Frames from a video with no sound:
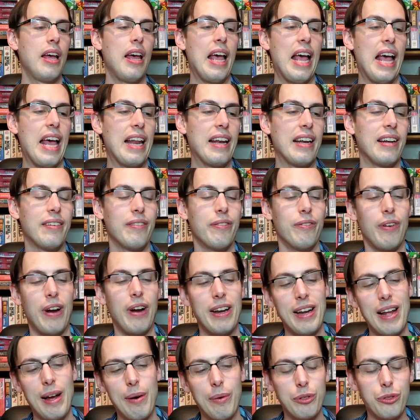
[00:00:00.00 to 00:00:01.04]
And right
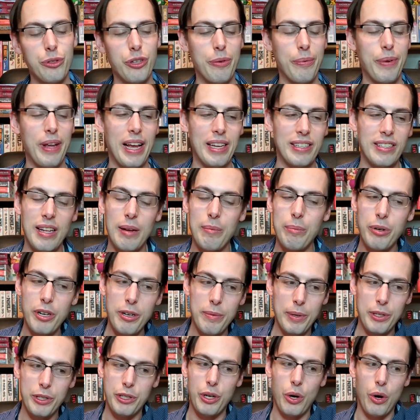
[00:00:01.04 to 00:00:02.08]
now with Dreamcast, I'm pretty
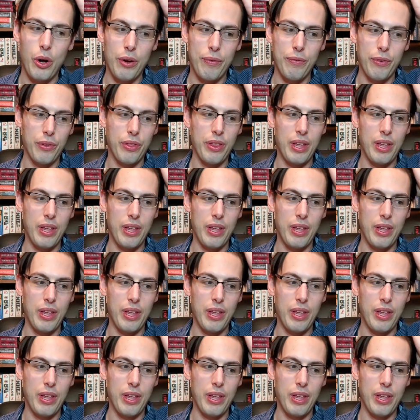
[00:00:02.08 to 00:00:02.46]
much going for